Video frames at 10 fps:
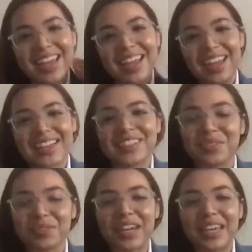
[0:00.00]
And
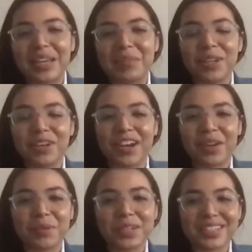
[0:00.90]
so when I came here,
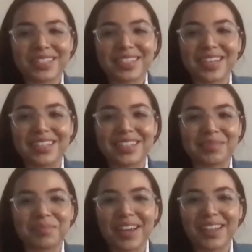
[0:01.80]
everybody's just like
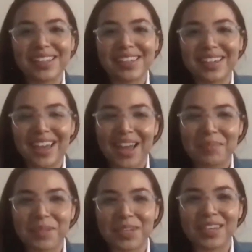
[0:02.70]
smiling and
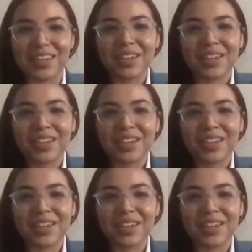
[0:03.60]
happy.